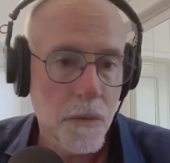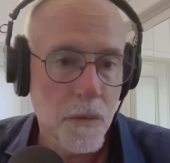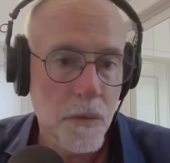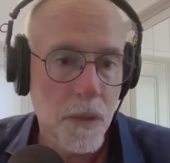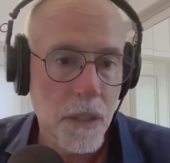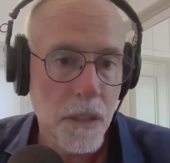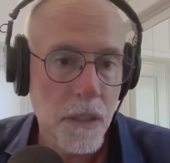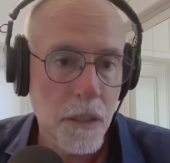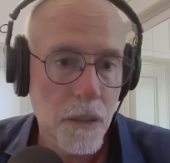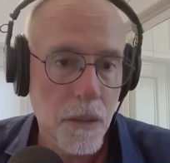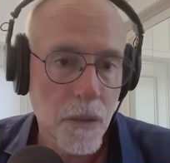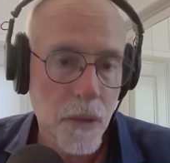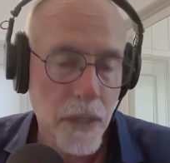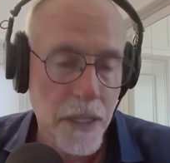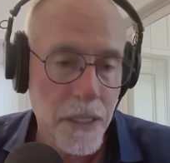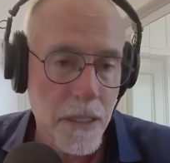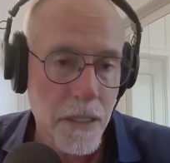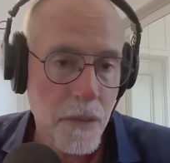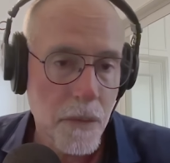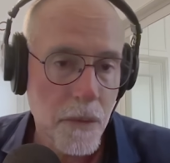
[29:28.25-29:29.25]
to really go
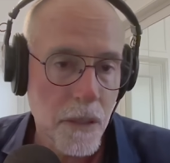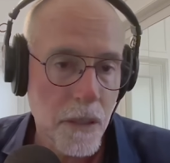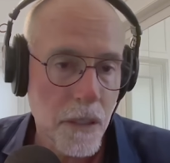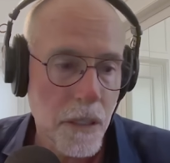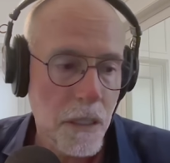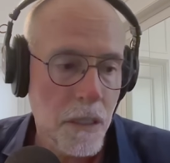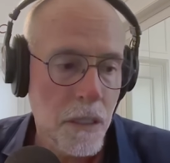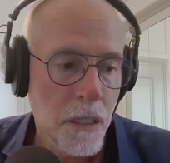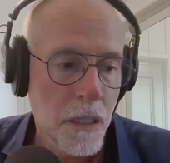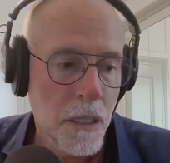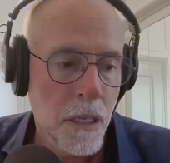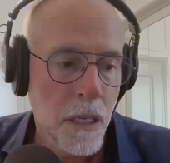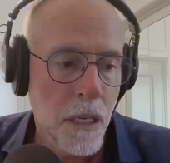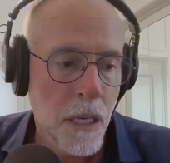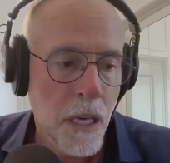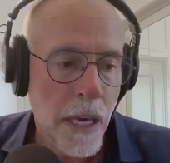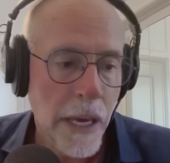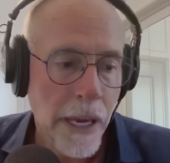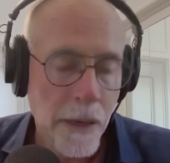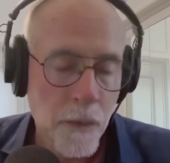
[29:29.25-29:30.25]
crazy with it,
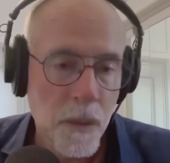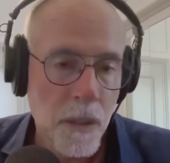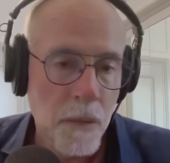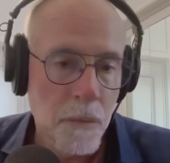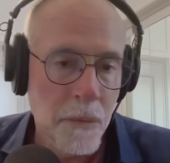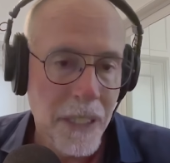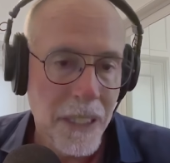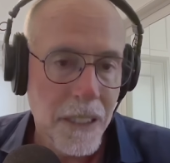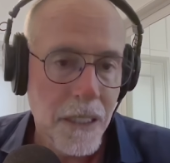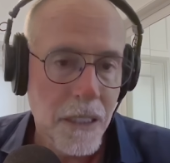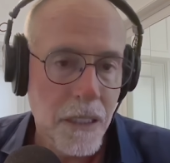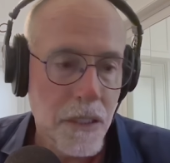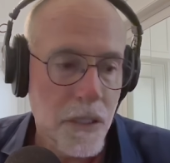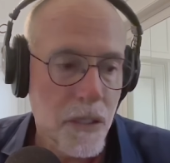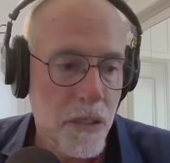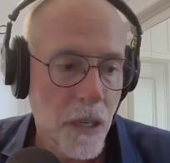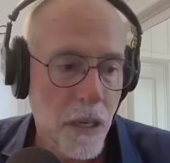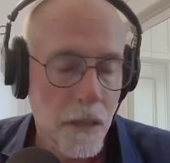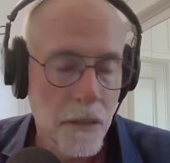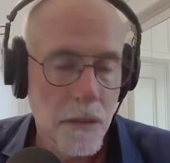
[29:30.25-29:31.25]
and we'll immediately
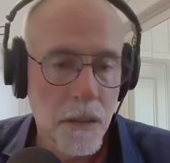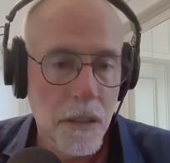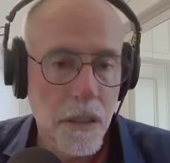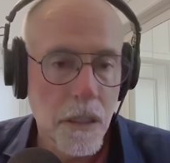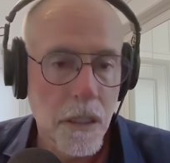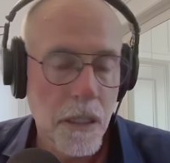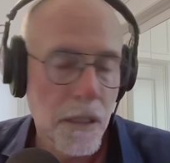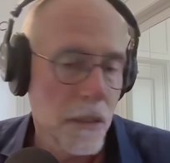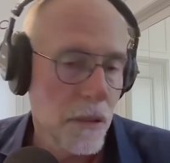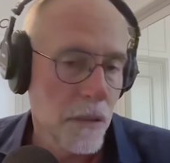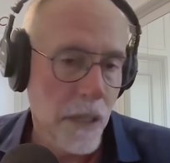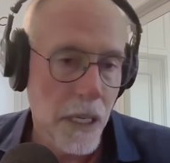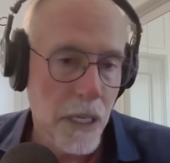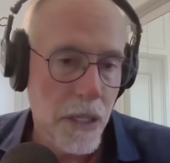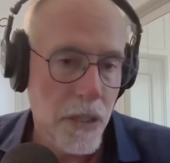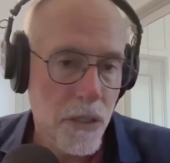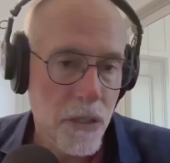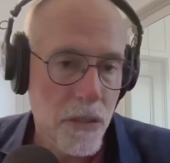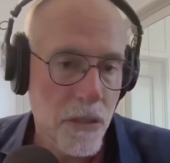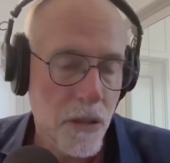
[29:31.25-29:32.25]
start looking at
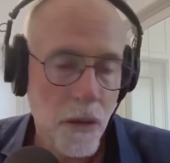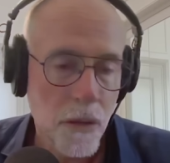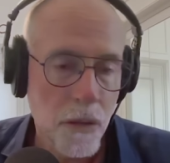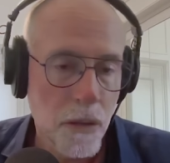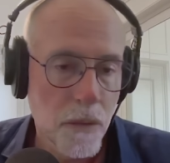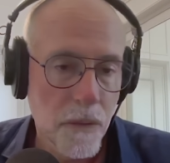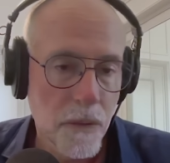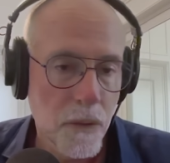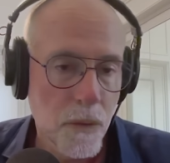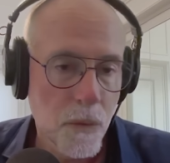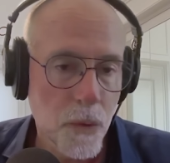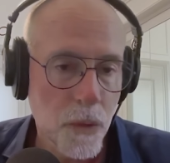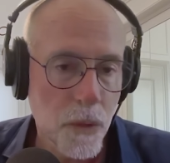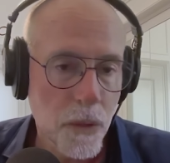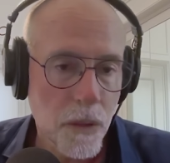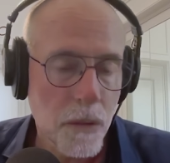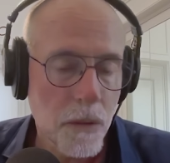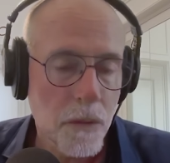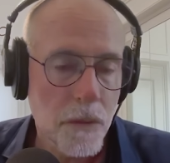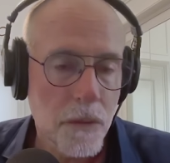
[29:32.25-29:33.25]
locations all over the
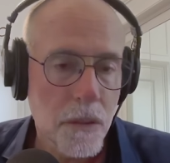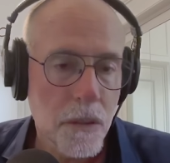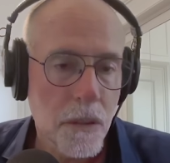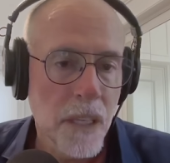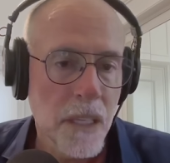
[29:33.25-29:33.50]
world.